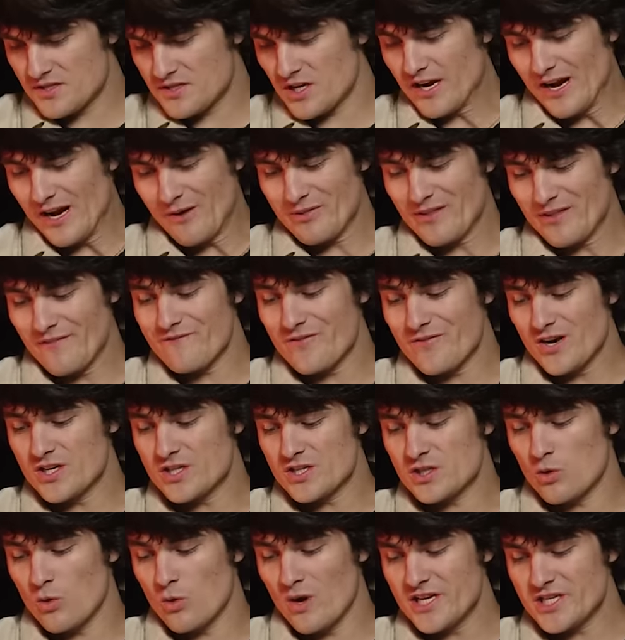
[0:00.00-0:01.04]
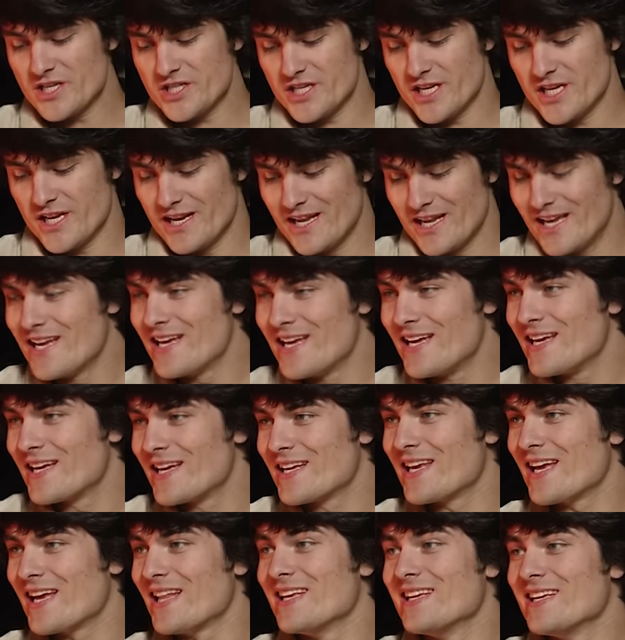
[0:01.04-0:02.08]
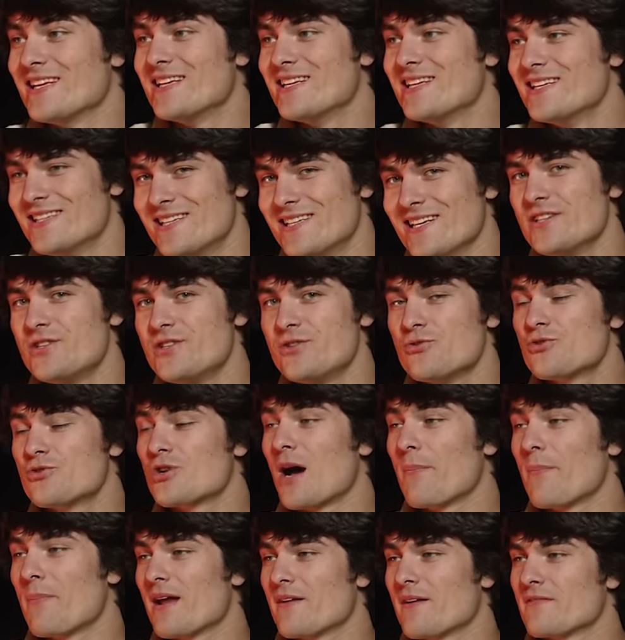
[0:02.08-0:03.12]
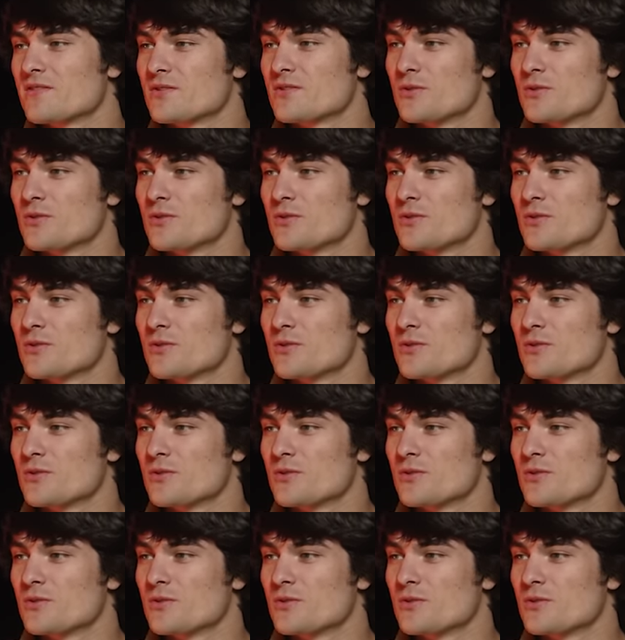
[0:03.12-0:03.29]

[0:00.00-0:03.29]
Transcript: starting out with the first question, Kelly, did you drop out of